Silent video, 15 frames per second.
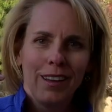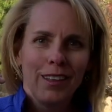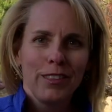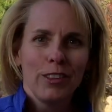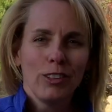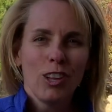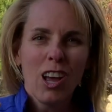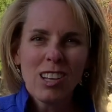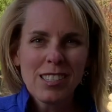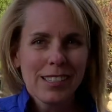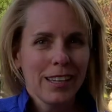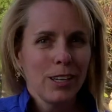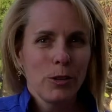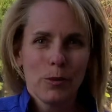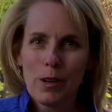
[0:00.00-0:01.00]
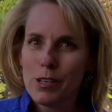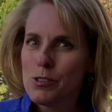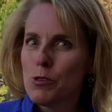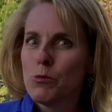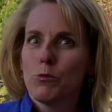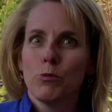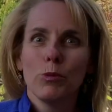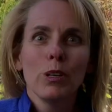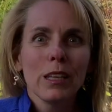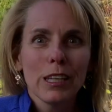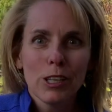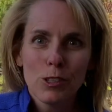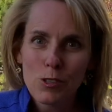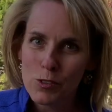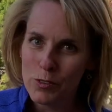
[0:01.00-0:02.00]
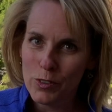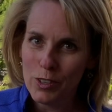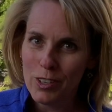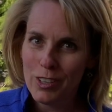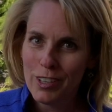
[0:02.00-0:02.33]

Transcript: The long, skinny rocks are really useful.